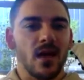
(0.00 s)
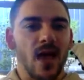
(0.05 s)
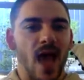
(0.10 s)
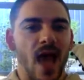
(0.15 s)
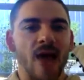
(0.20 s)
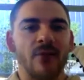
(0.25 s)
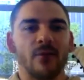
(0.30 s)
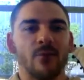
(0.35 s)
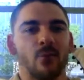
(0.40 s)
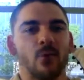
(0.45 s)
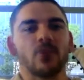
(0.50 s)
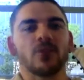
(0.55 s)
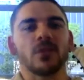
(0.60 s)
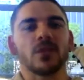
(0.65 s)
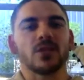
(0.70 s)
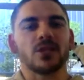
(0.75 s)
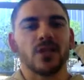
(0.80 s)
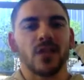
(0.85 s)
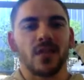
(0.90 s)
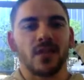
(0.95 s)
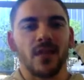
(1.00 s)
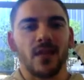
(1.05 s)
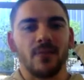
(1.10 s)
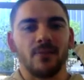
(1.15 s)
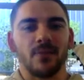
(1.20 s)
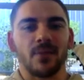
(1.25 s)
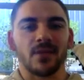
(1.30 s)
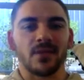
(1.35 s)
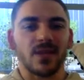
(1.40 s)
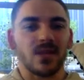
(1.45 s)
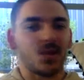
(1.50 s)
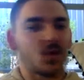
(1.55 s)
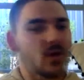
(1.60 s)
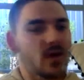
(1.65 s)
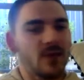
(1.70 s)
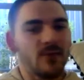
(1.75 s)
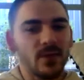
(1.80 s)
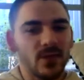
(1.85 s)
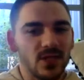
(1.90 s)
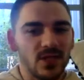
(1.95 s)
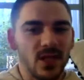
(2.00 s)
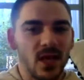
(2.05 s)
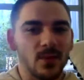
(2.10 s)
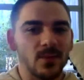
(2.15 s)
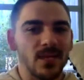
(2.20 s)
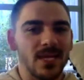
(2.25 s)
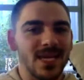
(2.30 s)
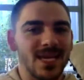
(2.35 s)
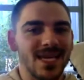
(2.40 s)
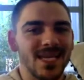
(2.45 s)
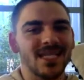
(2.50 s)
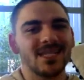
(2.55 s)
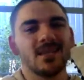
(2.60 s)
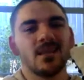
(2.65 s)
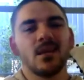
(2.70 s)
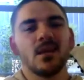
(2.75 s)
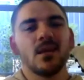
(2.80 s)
have a protein shake then, because I don't have much time to eat.